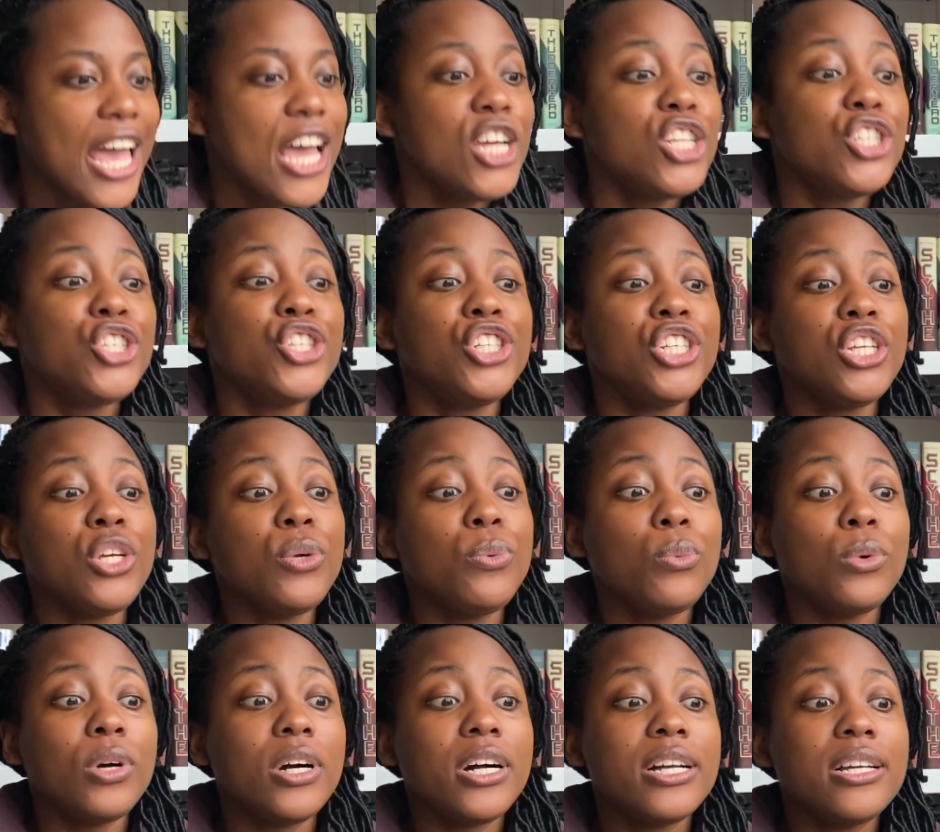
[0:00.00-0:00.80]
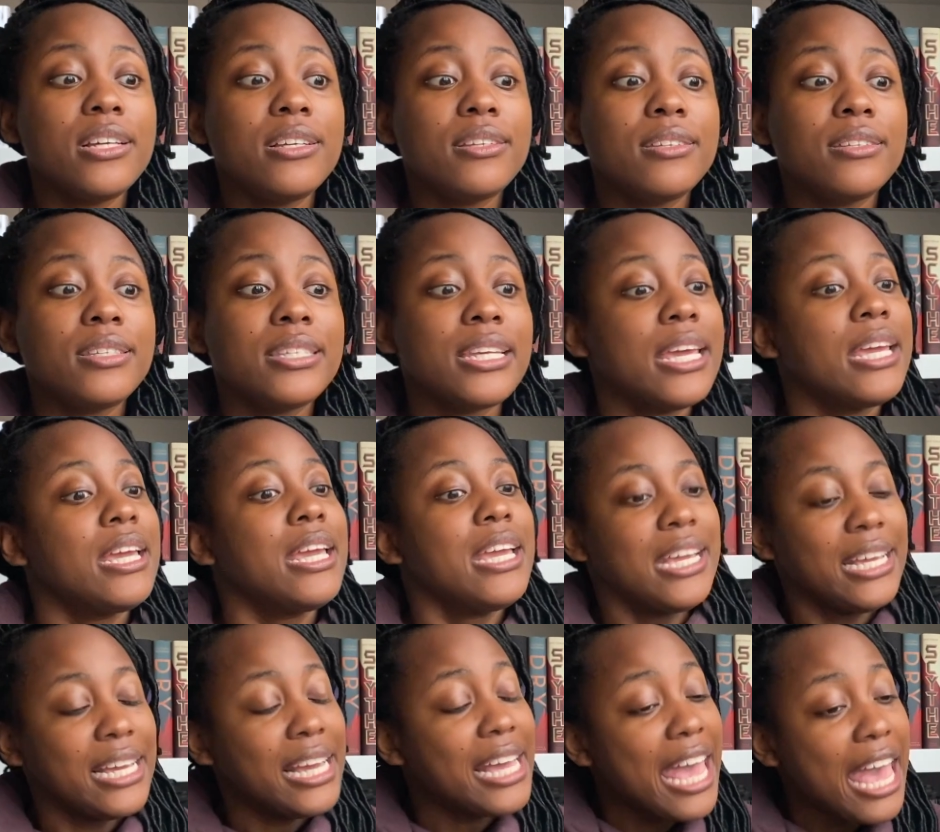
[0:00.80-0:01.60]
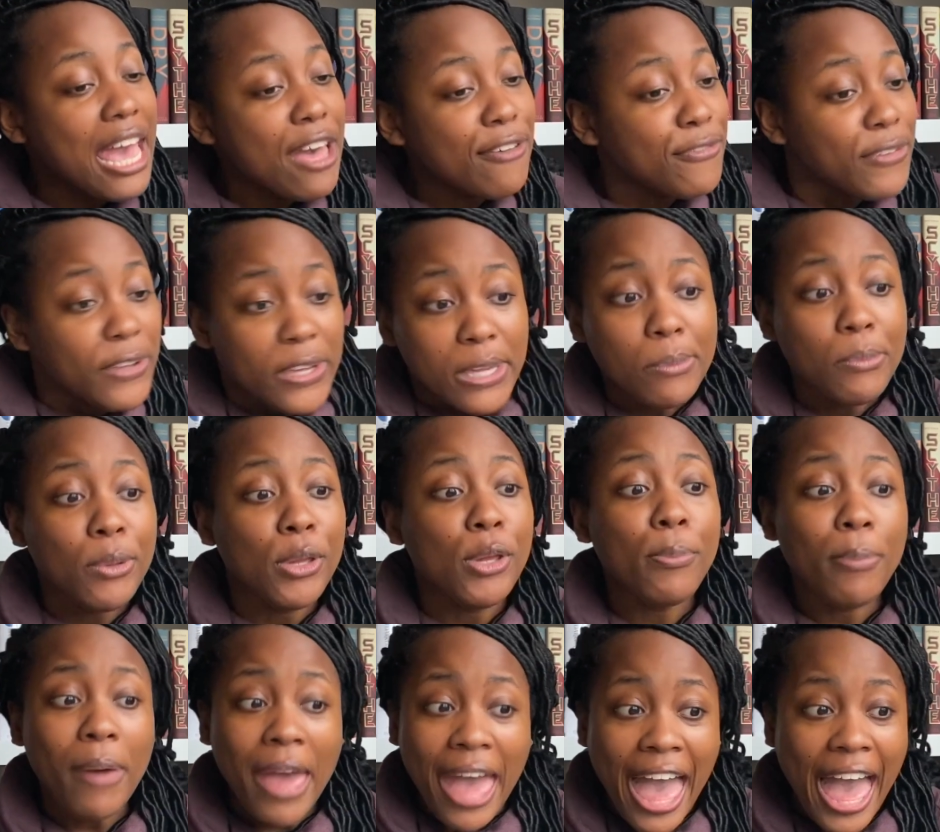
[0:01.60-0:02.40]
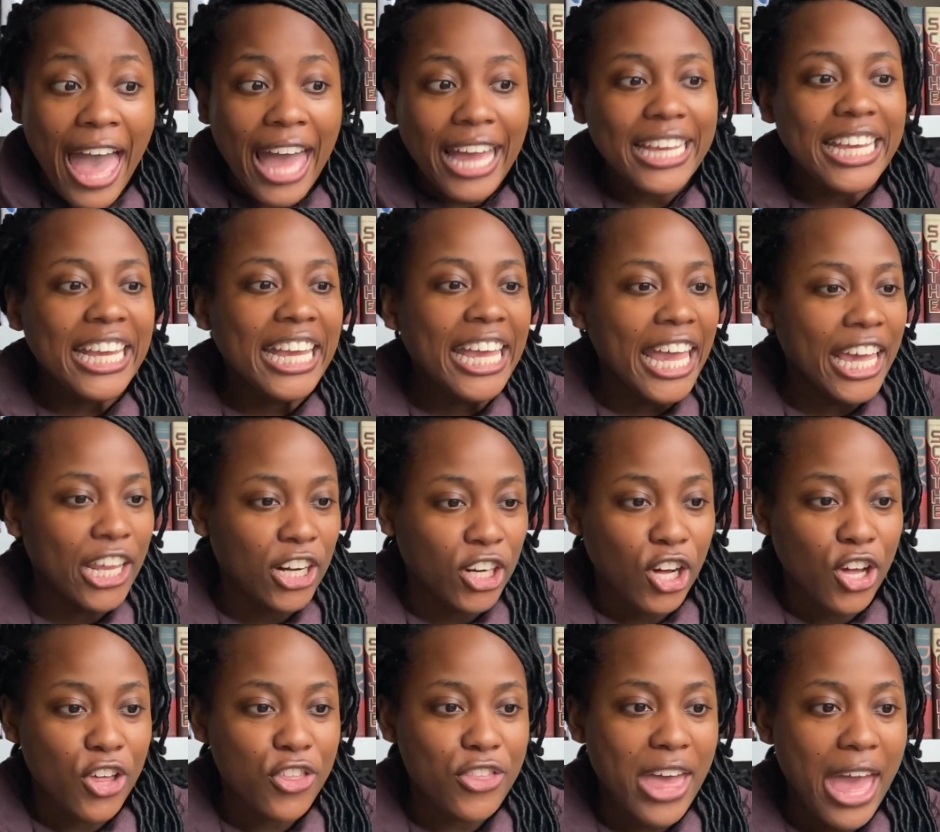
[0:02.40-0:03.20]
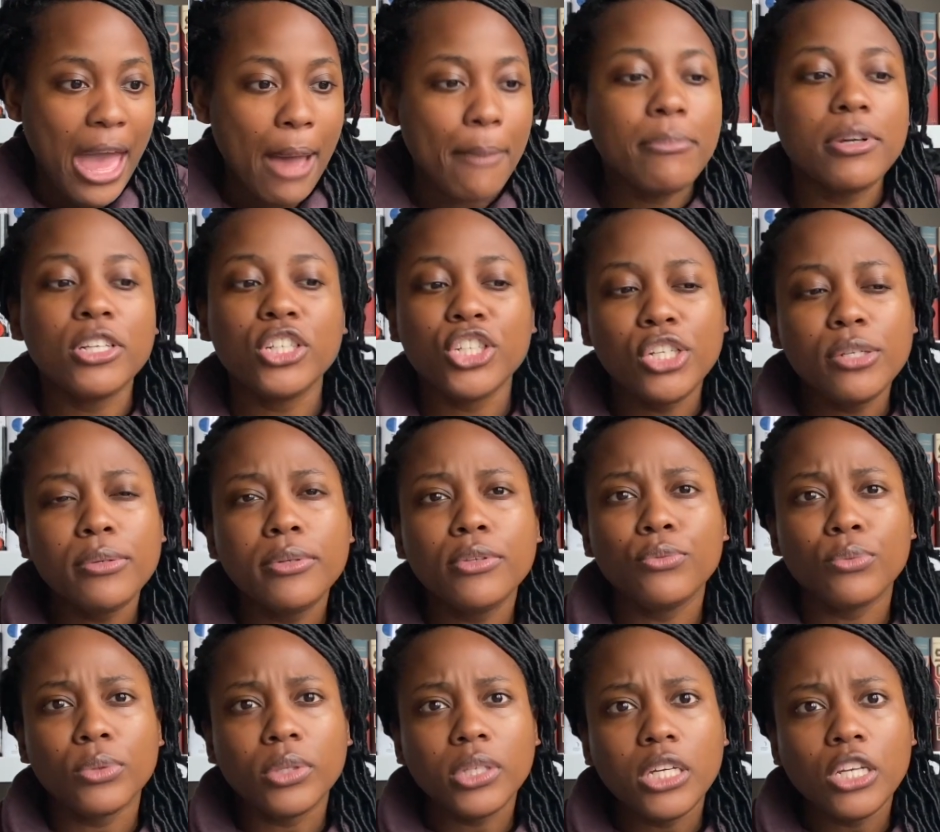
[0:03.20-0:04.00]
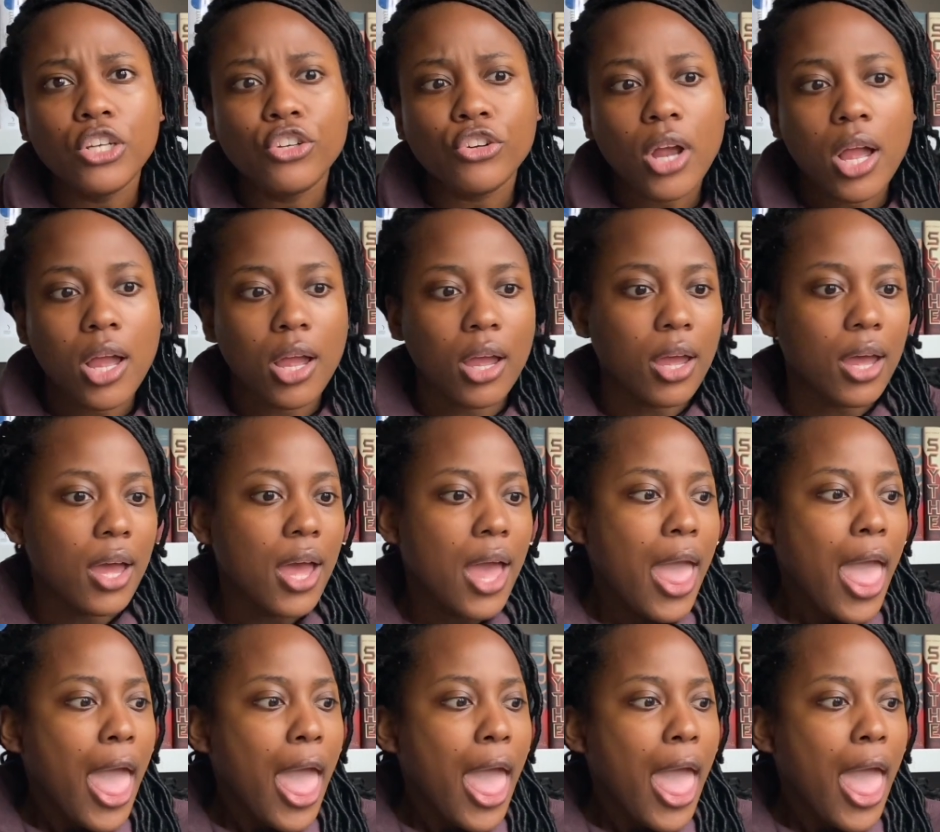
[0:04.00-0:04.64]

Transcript: She was effing me back and all that, but she was really drunk.